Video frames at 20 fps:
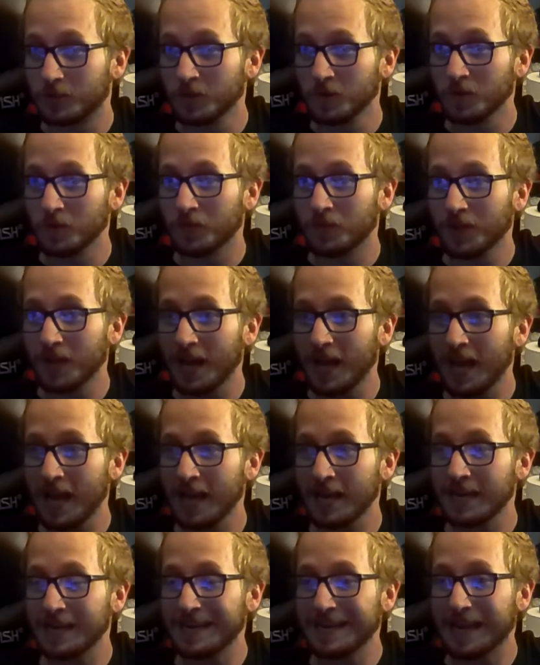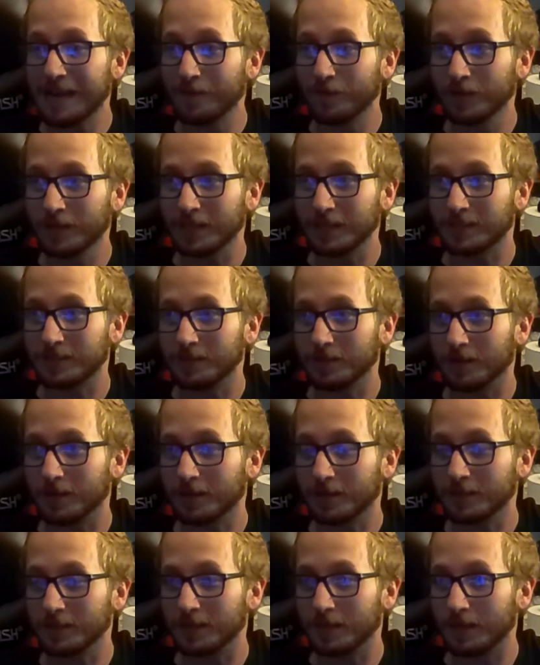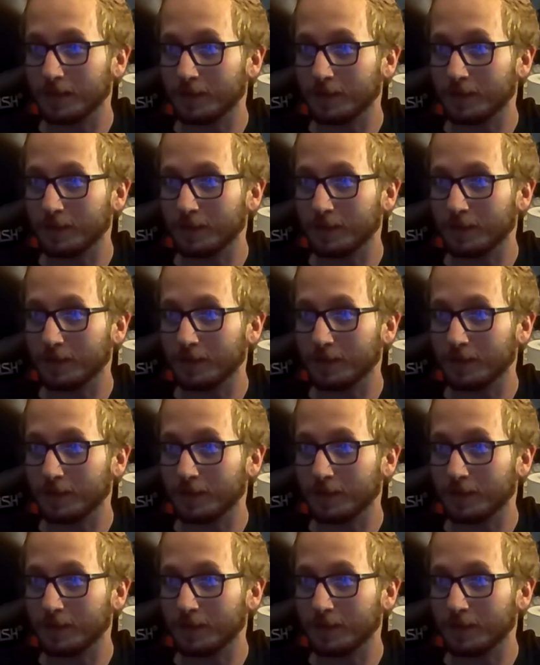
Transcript: Dude, the hat never gets knocked off.